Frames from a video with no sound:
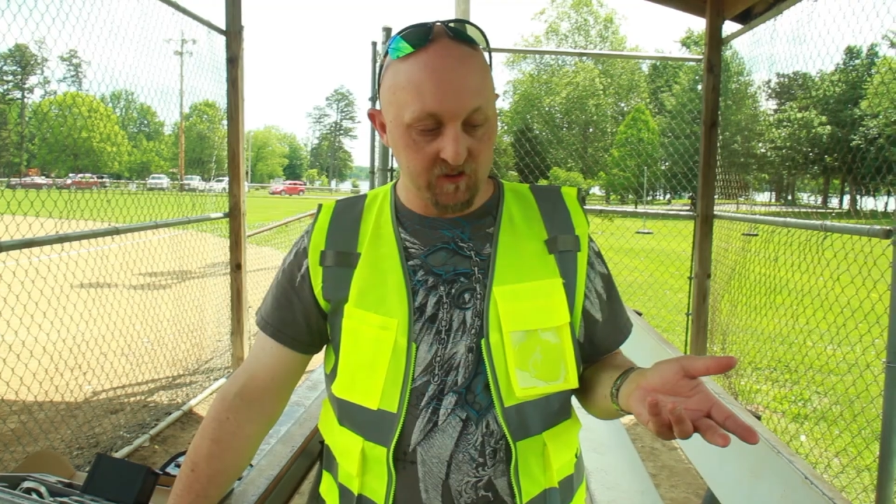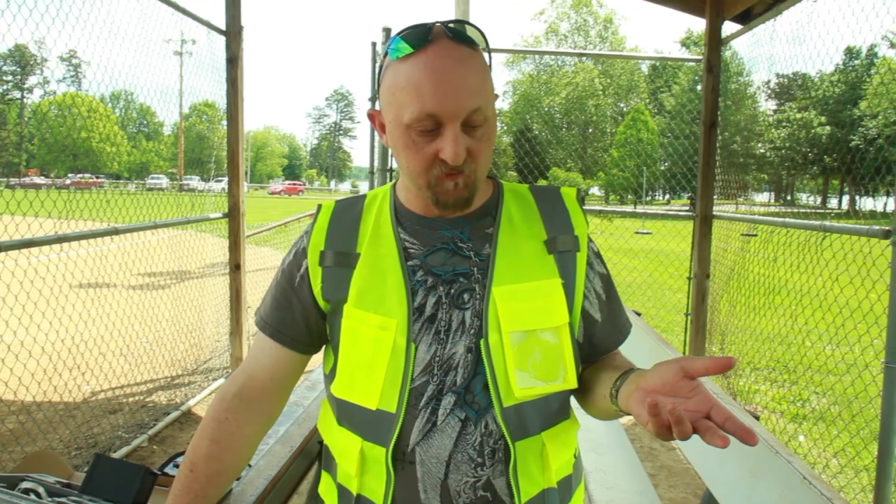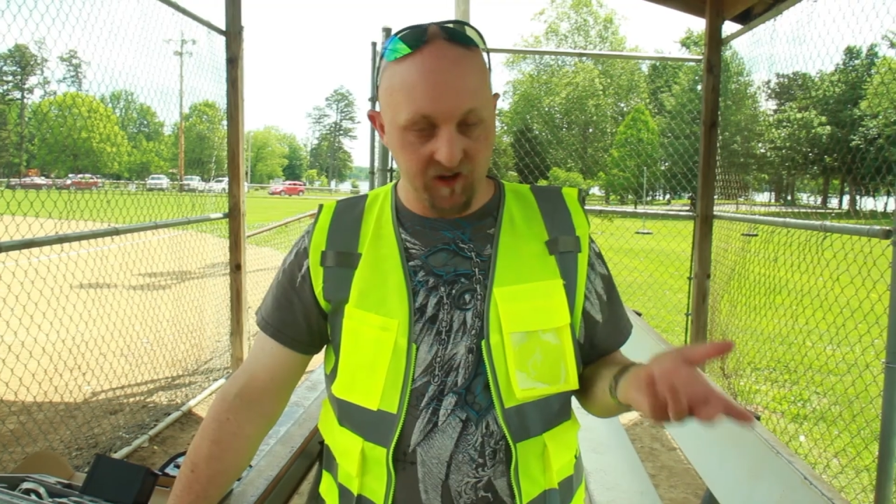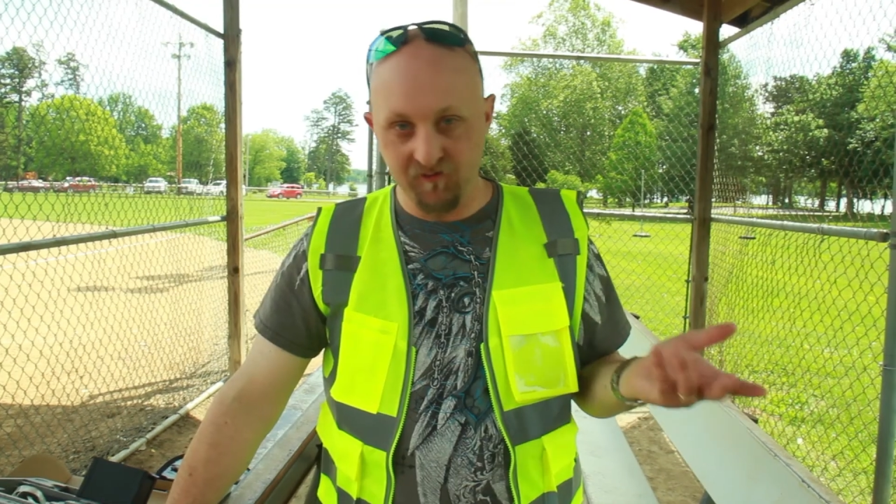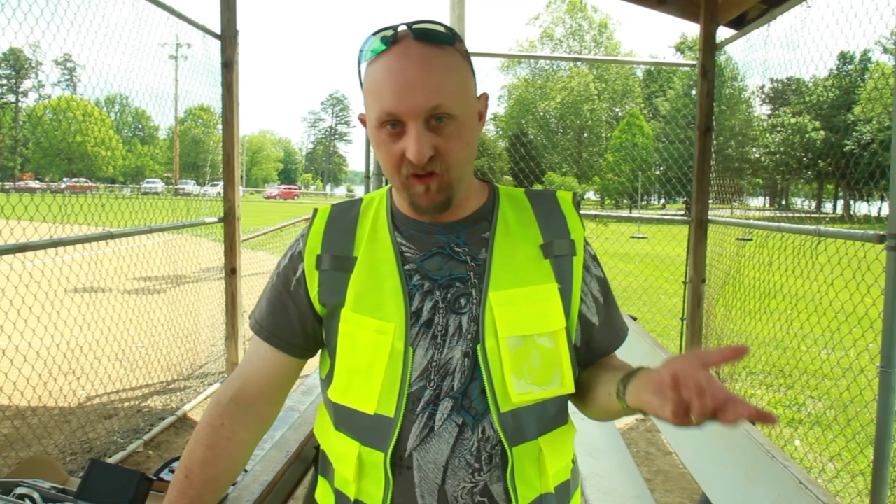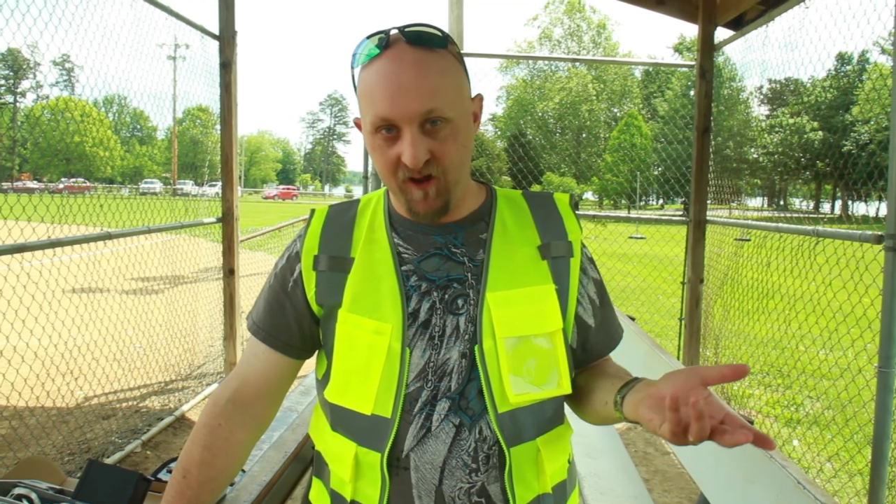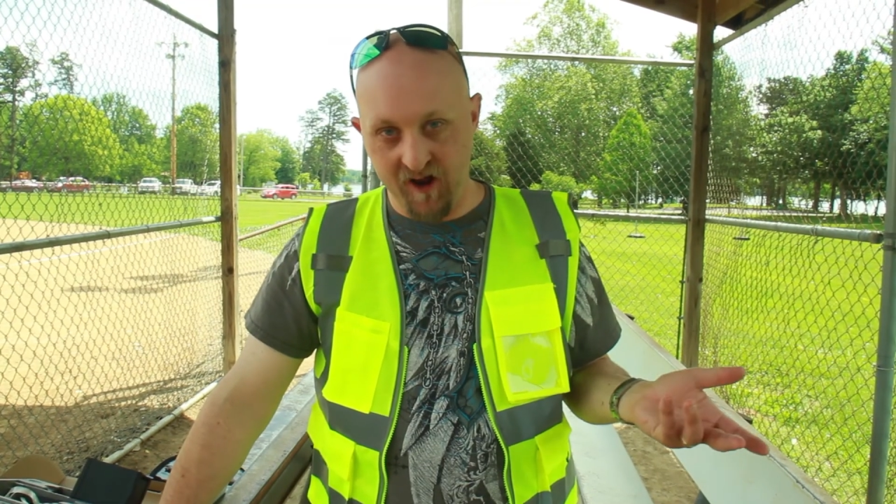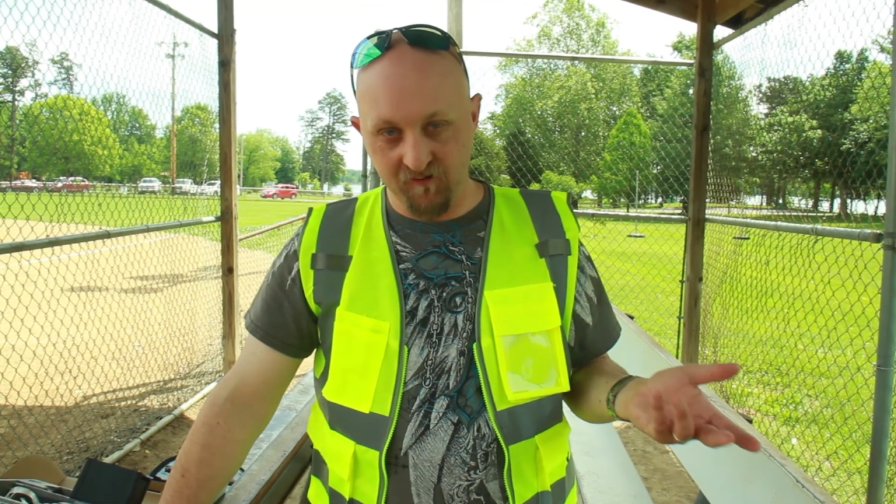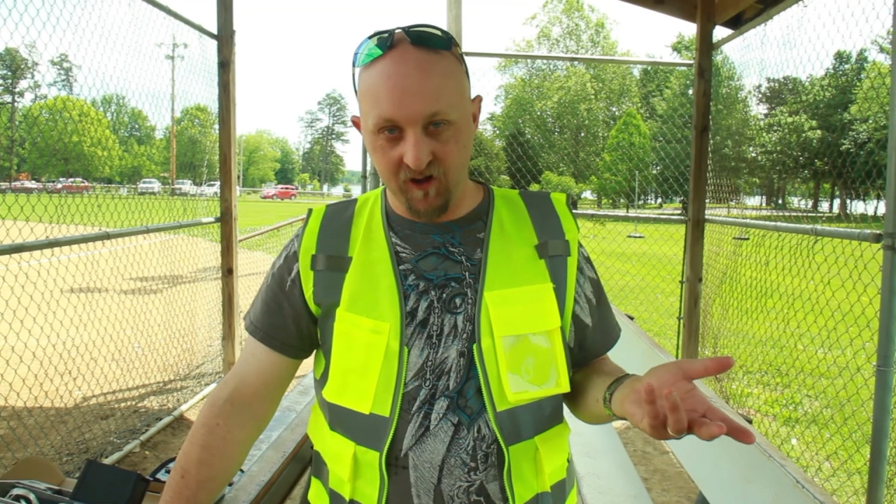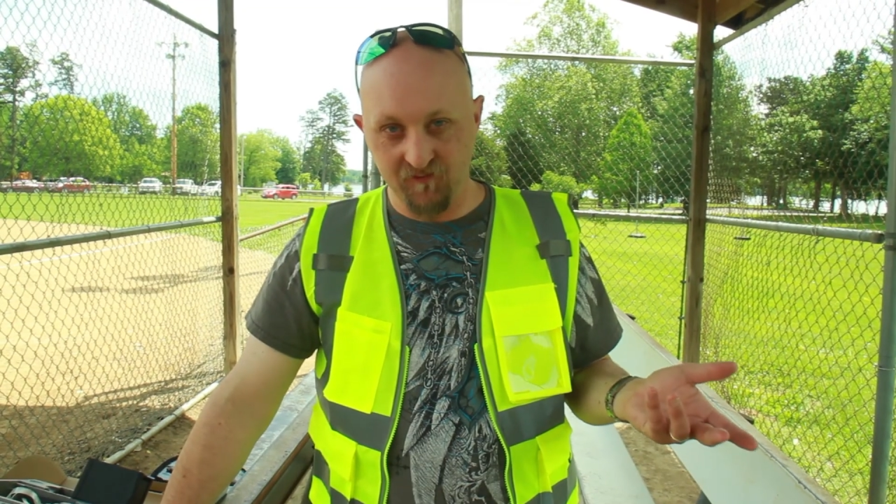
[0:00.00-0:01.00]
whenever you
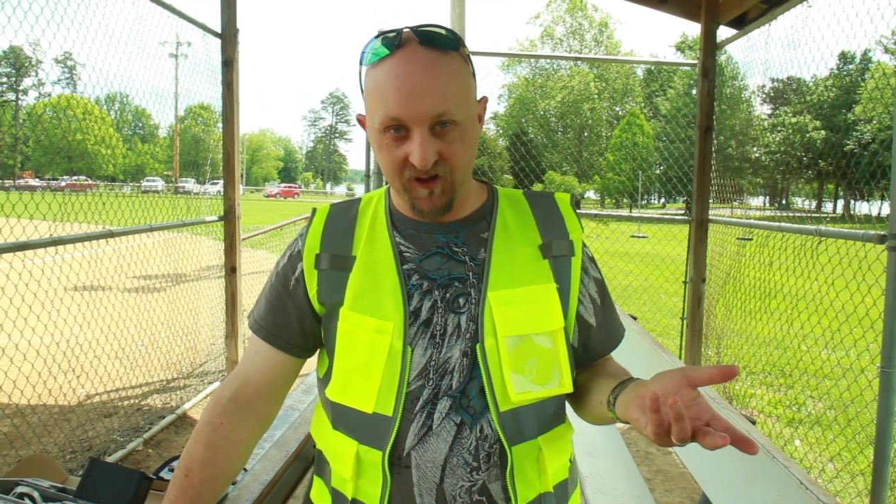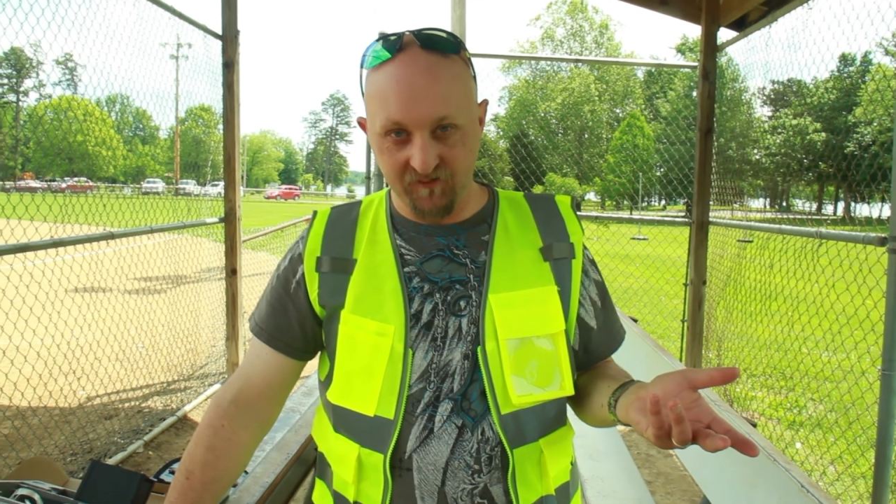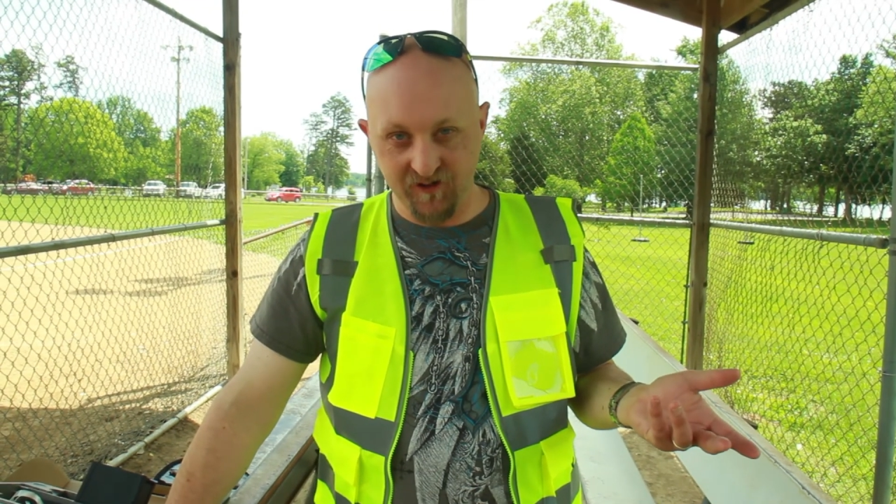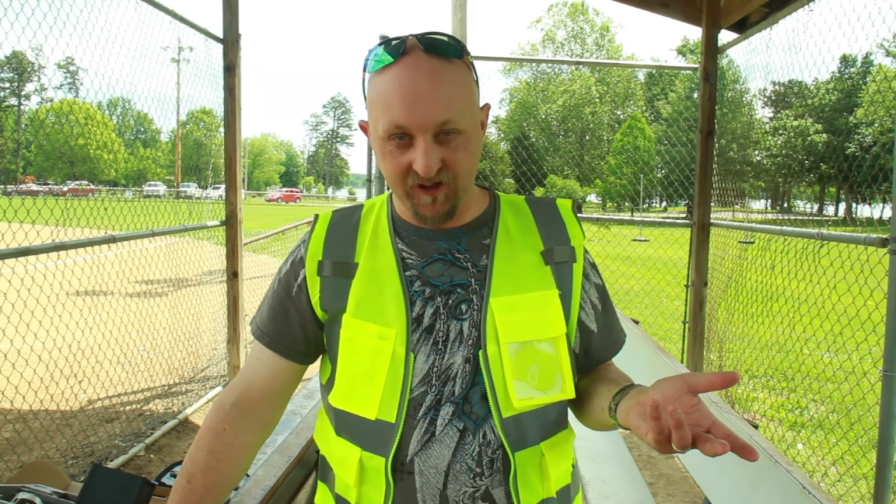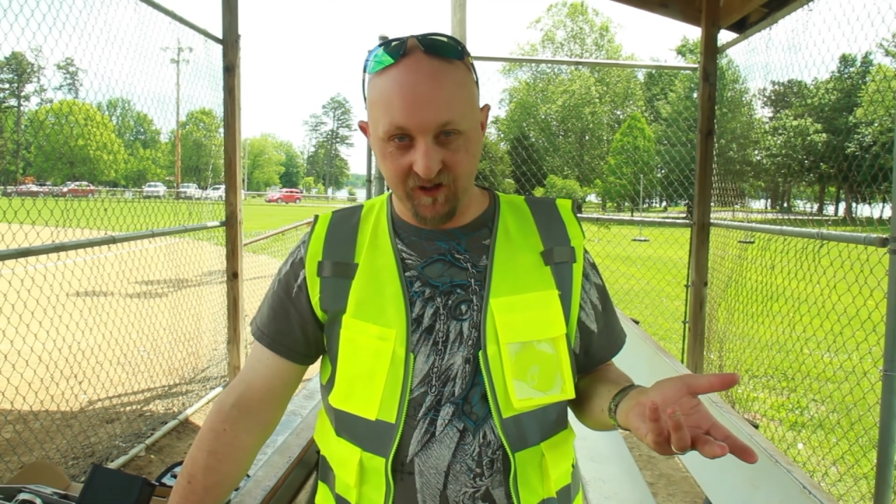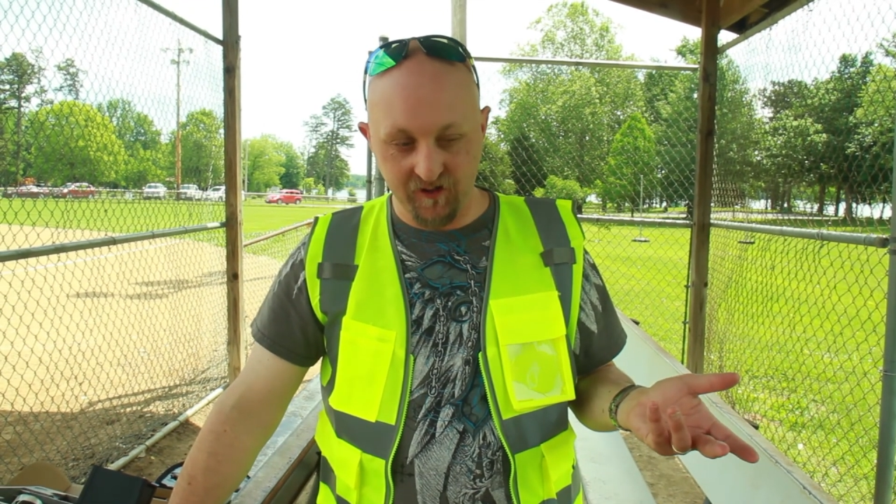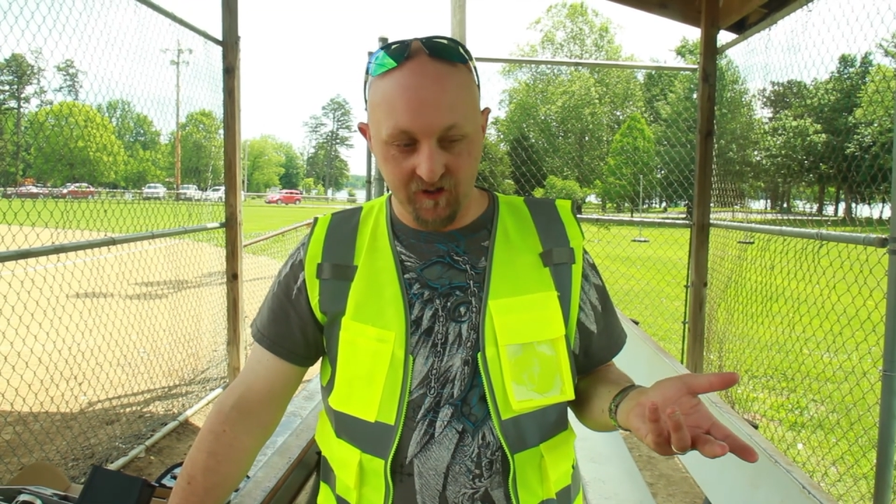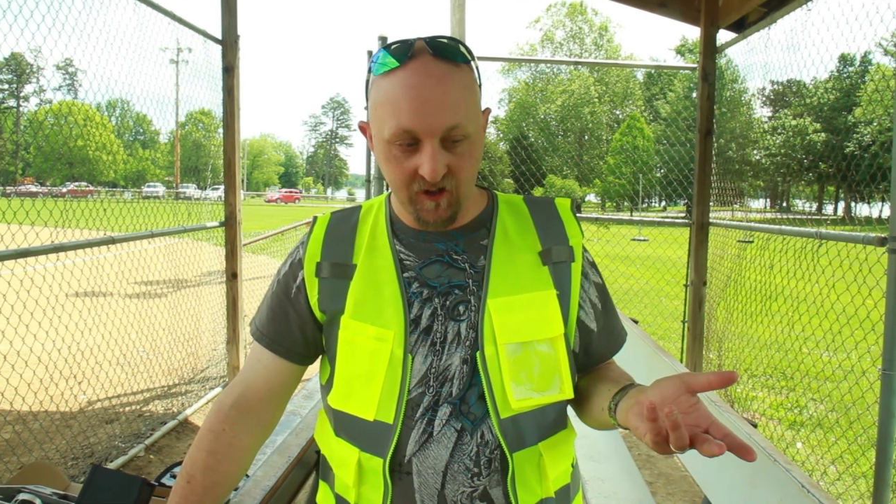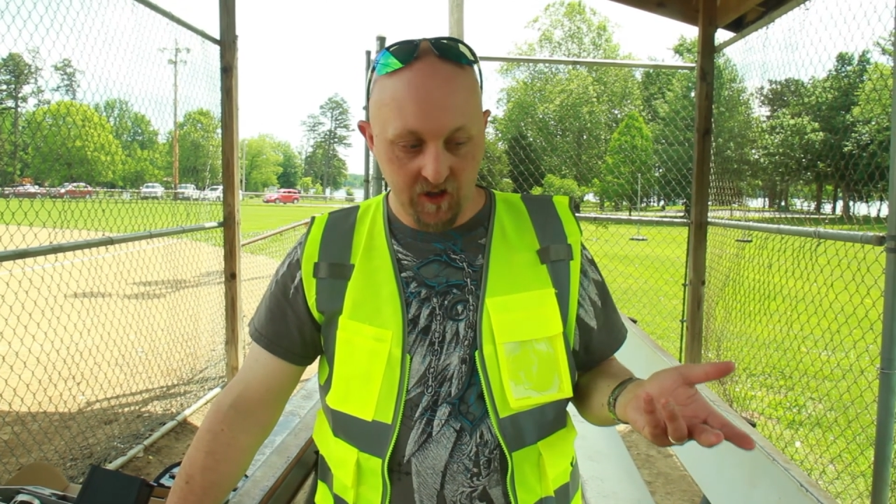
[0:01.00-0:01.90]
power up and everything,